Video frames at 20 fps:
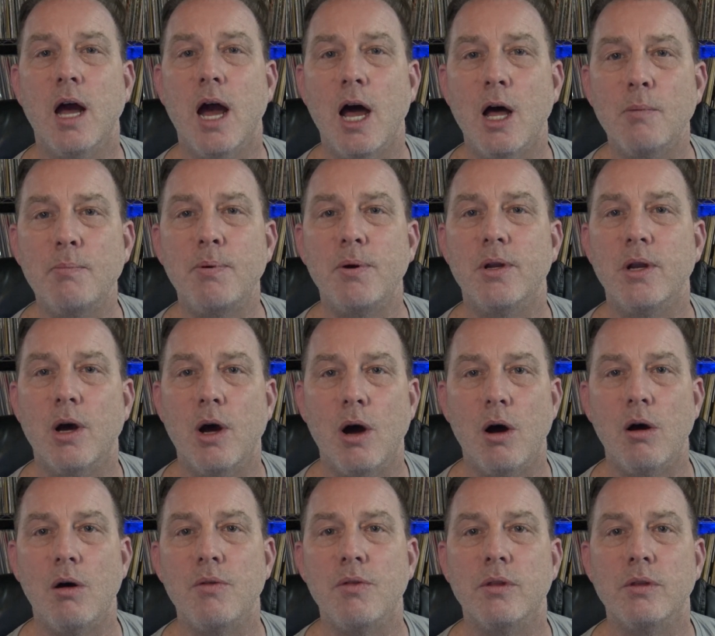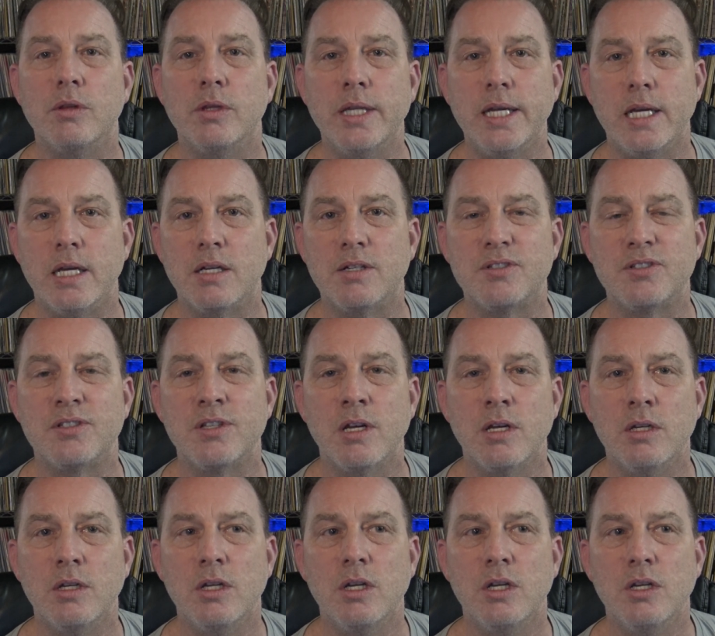I'll put all the links
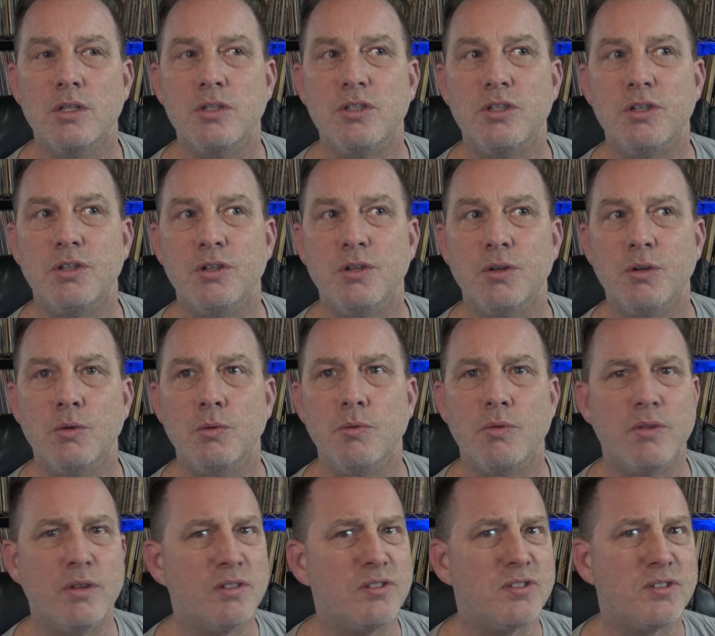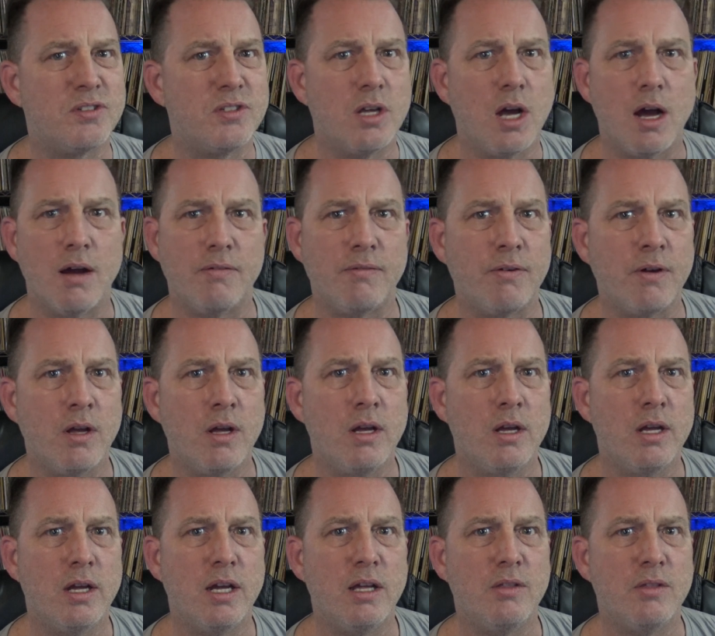to this stuff
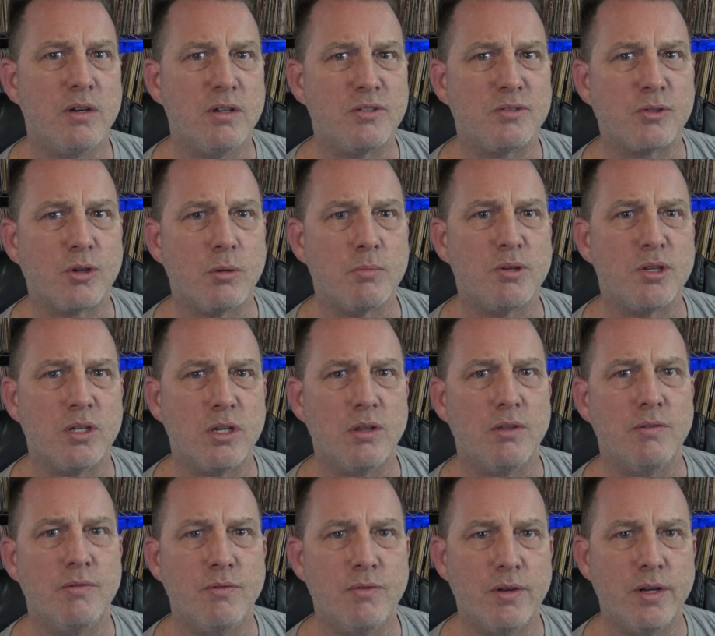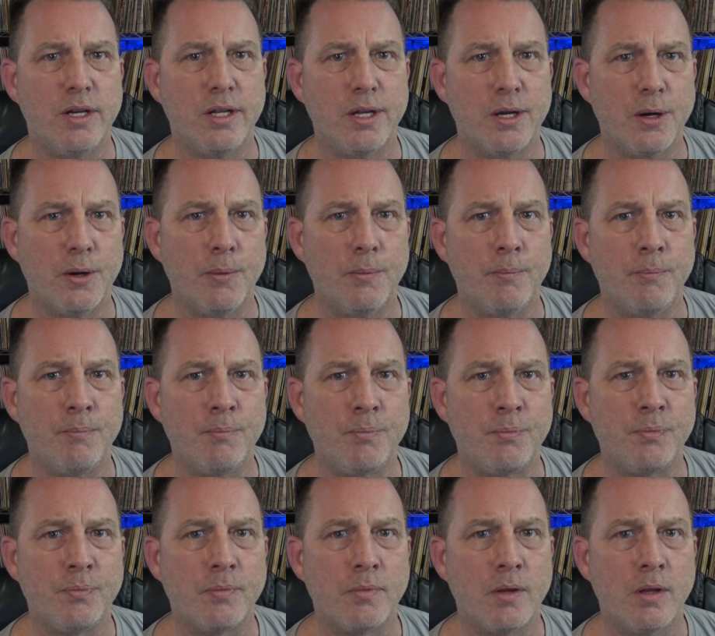in the description of the video.
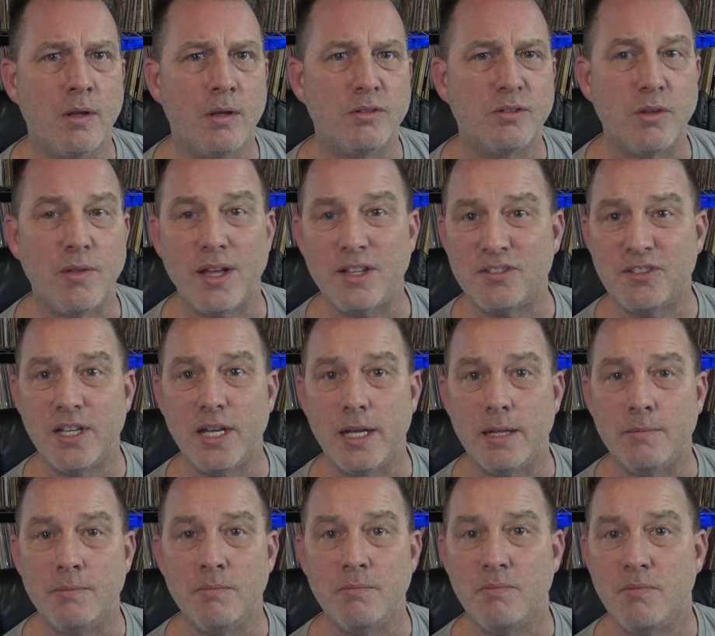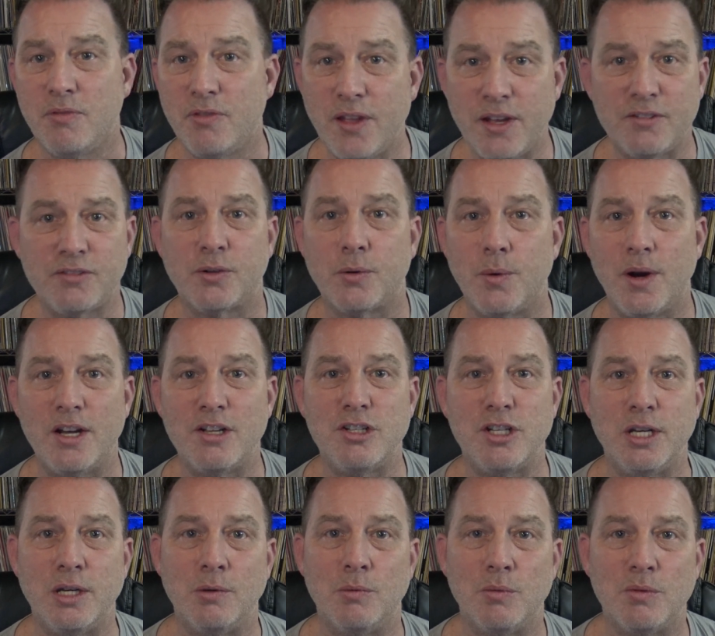So that's it. Thanks for
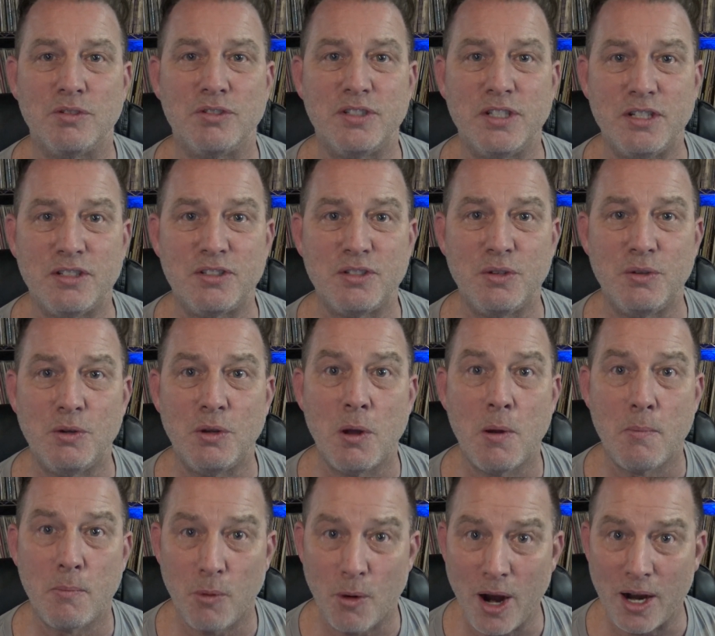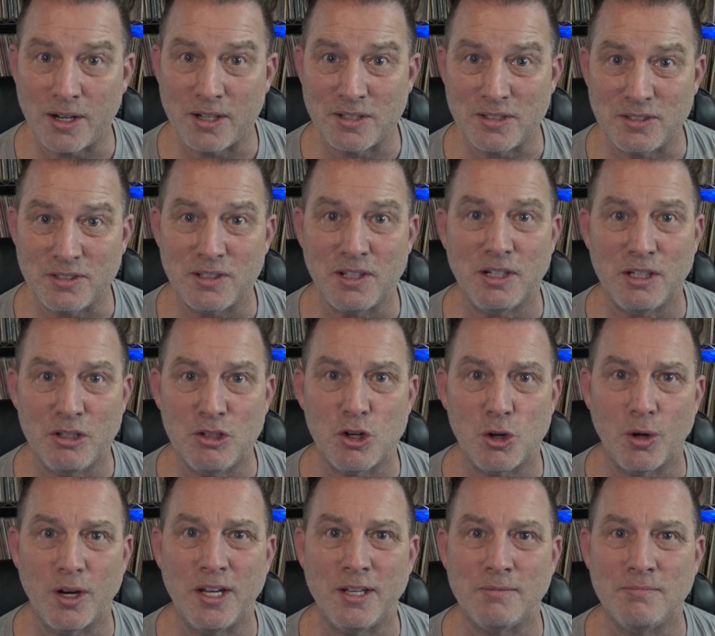watching. We'll see you soon. Practice and
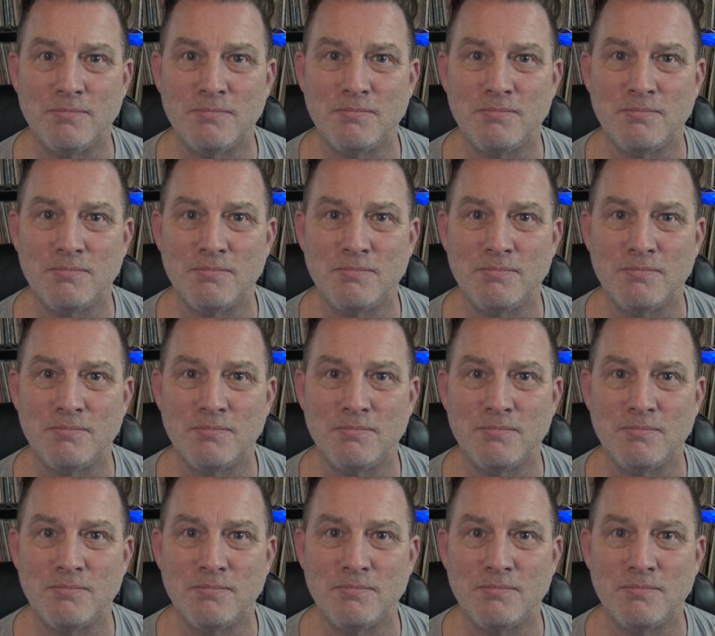enjoy.